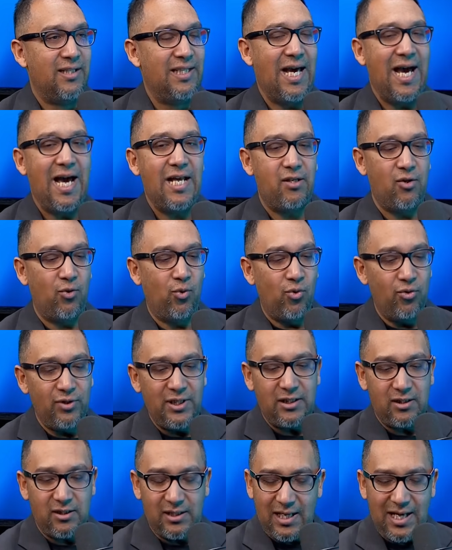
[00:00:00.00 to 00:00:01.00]
They had
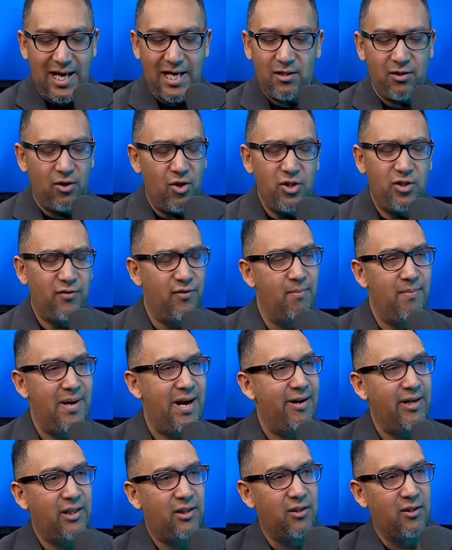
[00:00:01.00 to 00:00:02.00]
loads of
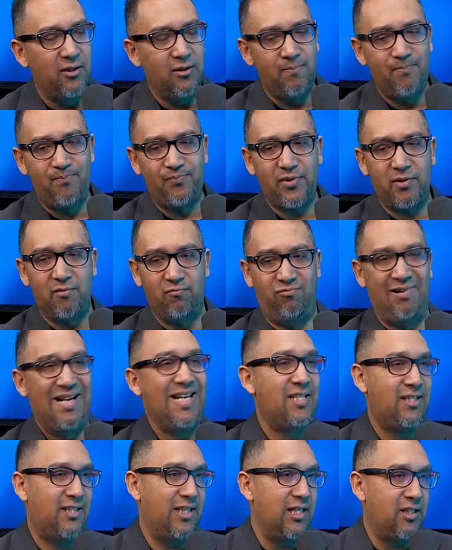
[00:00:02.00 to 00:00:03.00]
American
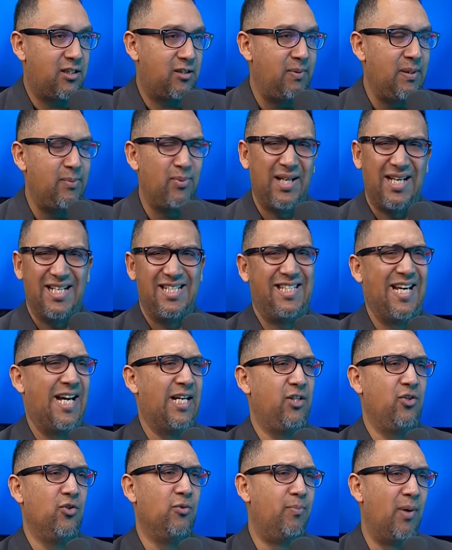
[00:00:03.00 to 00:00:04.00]
racists, people like
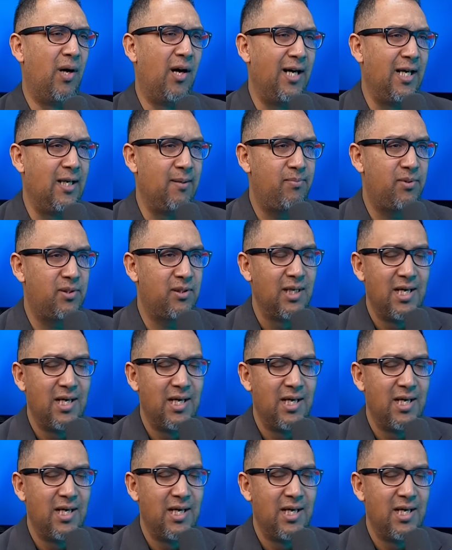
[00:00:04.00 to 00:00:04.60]
Daniel Pipes,